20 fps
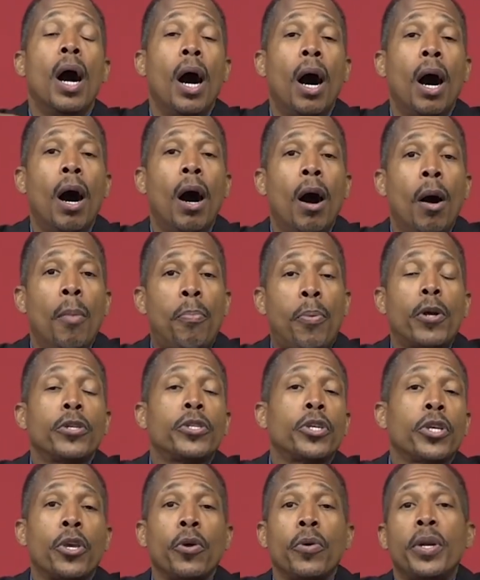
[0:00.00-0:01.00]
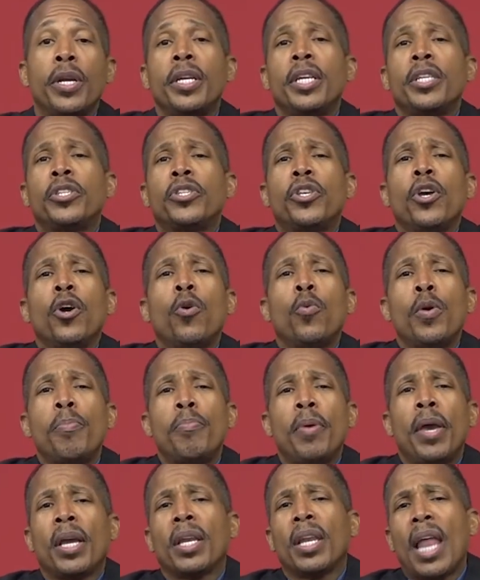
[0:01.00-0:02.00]
uh, persecuted, and still we are
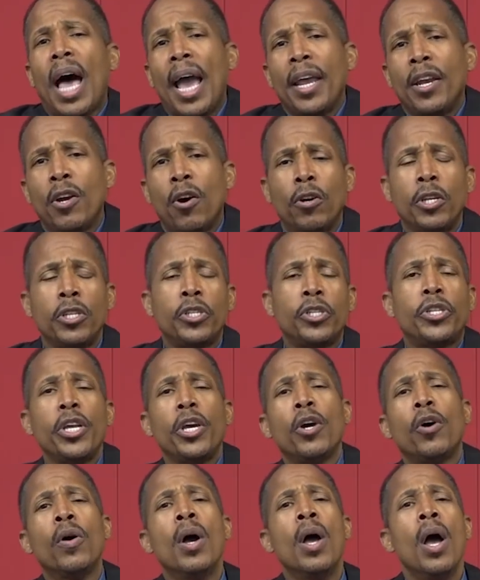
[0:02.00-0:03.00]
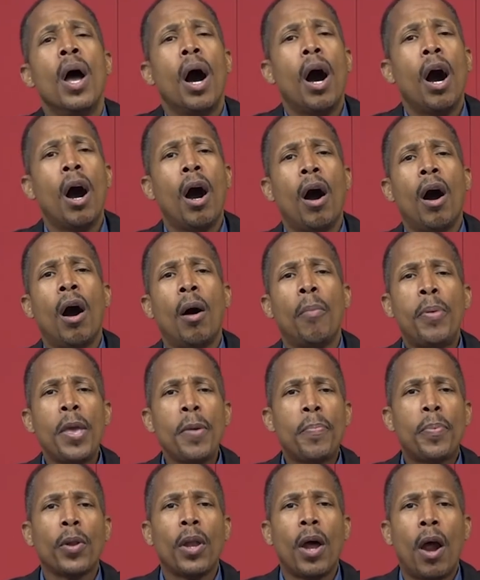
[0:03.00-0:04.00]
being lied on, and still uh,
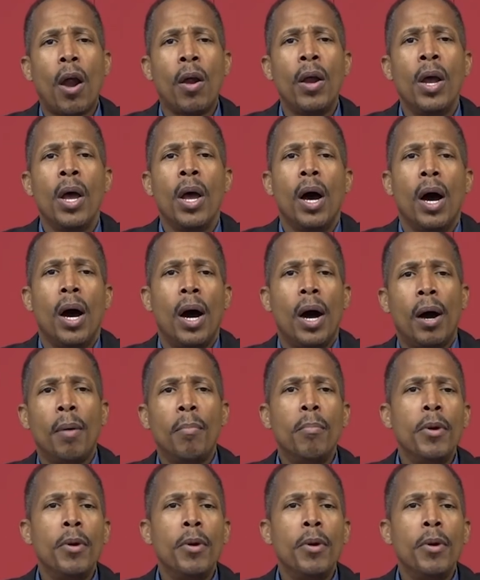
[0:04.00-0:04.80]
people are uh,